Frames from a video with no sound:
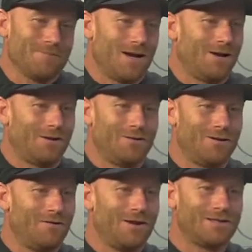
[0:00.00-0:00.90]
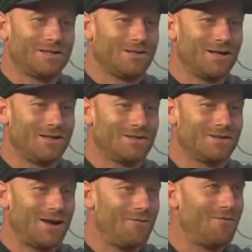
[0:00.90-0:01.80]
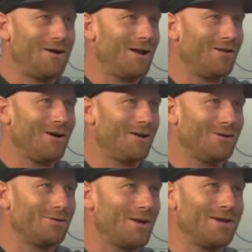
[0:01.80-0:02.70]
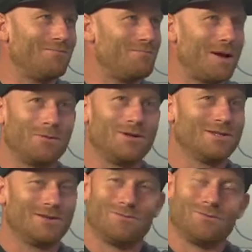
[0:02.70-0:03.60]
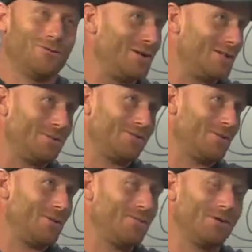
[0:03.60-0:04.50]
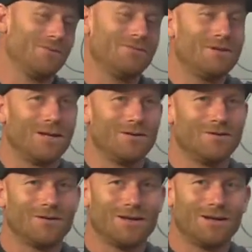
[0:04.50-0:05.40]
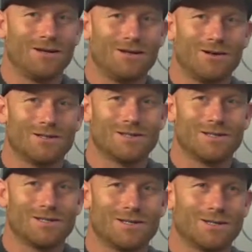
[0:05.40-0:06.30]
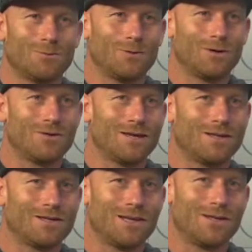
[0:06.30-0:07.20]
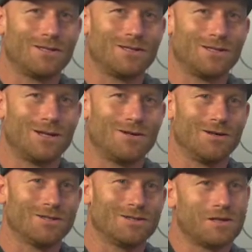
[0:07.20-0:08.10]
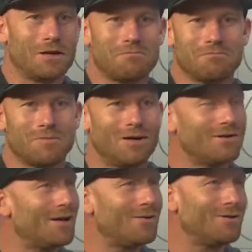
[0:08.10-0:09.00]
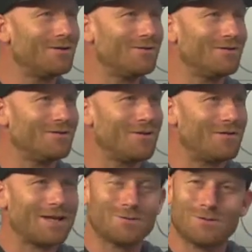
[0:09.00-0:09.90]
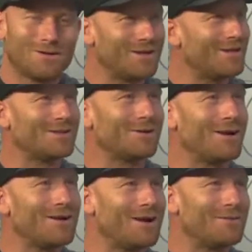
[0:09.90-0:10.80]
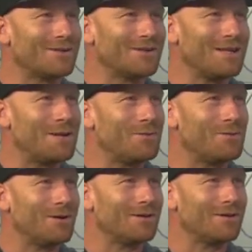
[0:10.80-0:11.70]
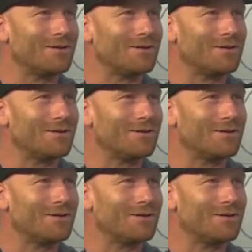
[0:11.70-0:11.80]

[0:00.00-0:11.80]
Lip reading: I don't know, I've had success. I've had a lot of great memories and friendships from it, but you know, like, I don't know, it's such a weird thing to say legend, you know? It's just like, okay, well, if that's what you think, that's great. I'm just gonna keep doing my thing.